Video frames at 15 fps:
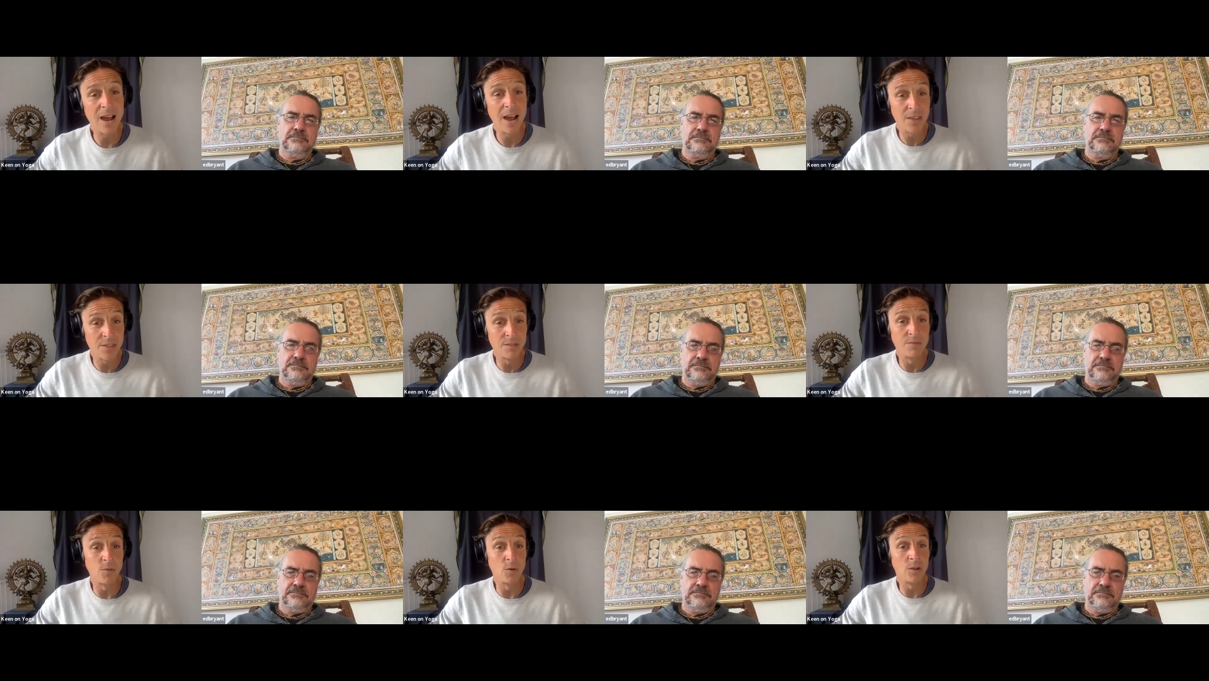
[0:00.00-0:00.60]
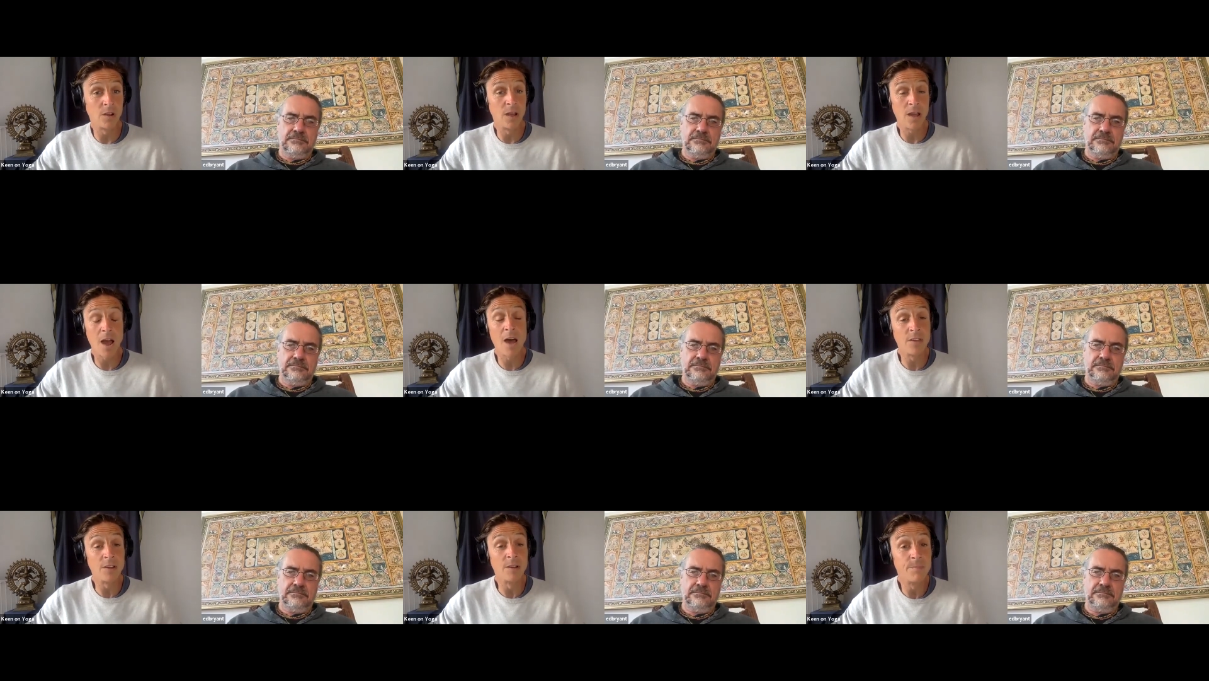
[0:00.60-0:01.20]
Speaker 1: other vol- uh,
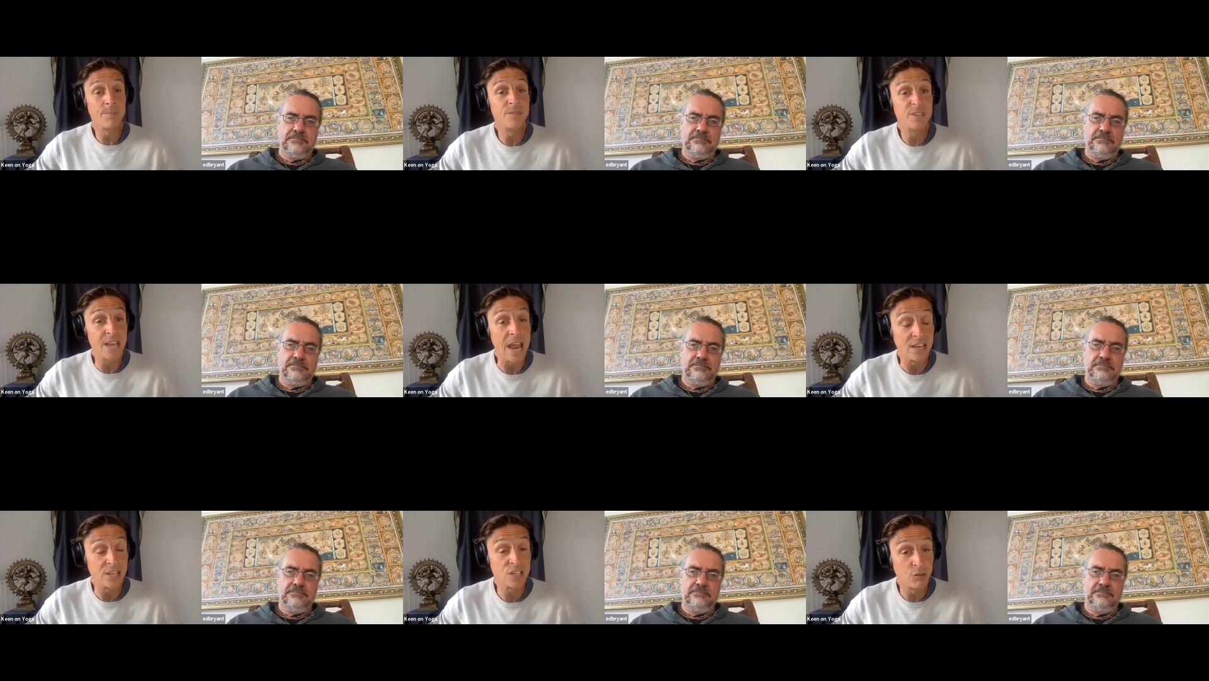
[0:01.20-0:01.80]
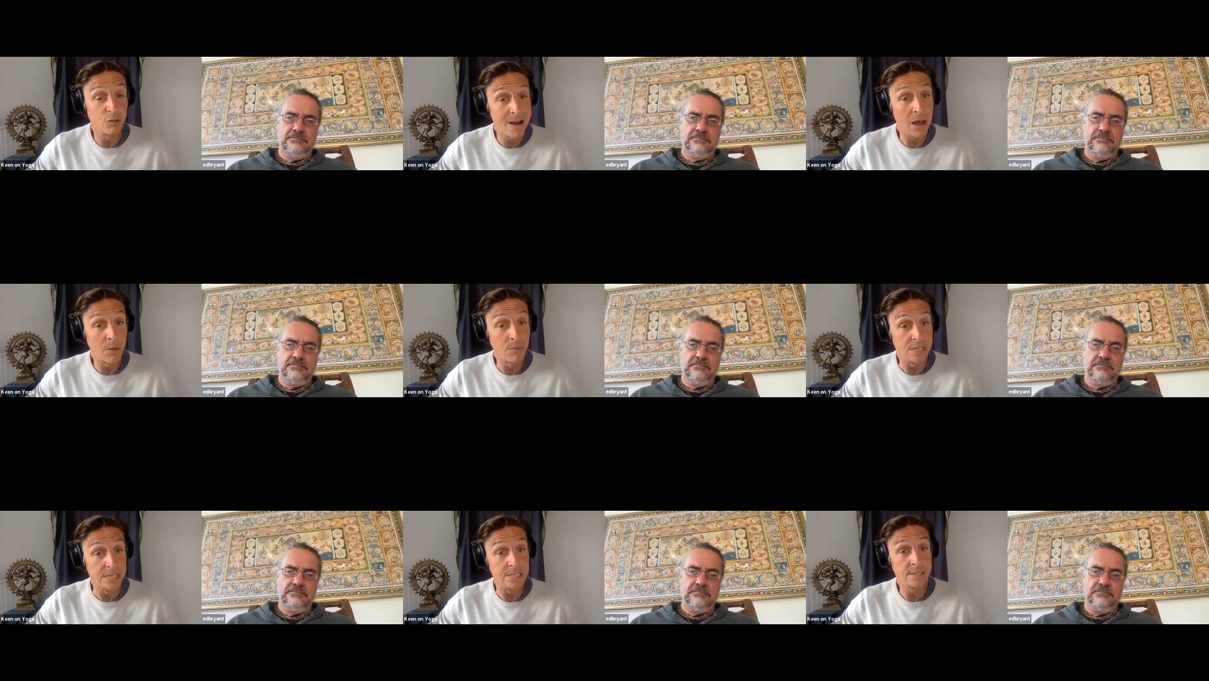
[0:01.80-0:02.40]
other texts
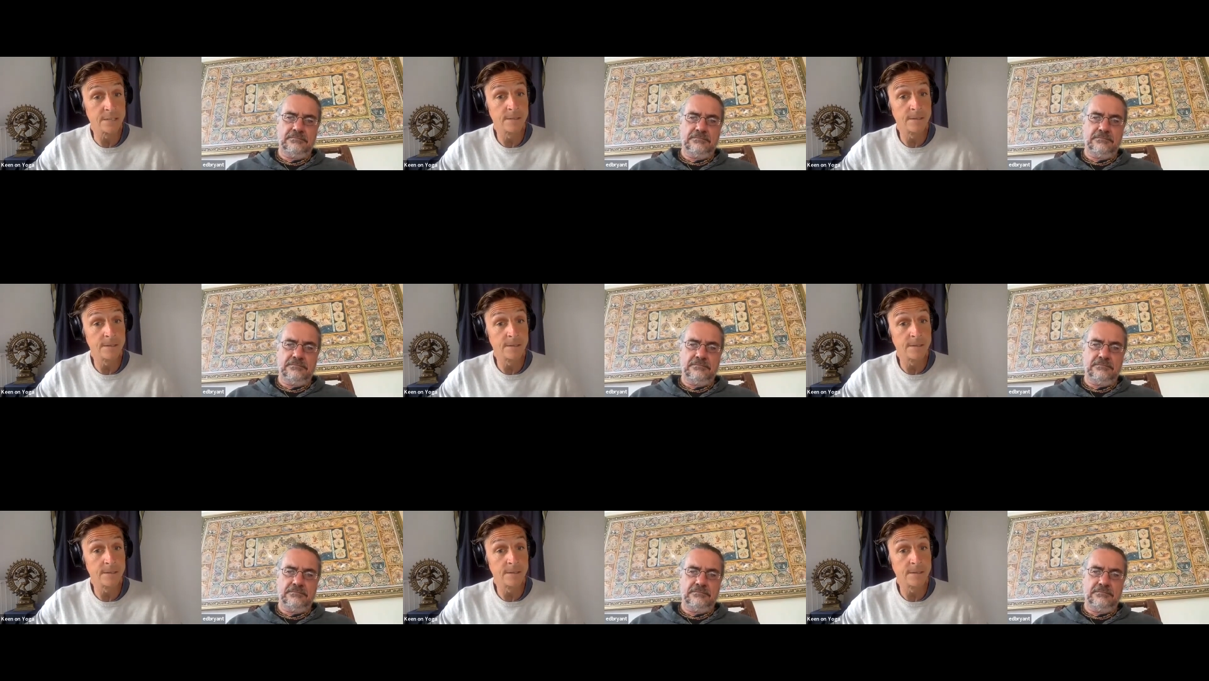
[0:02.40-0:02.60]
around it?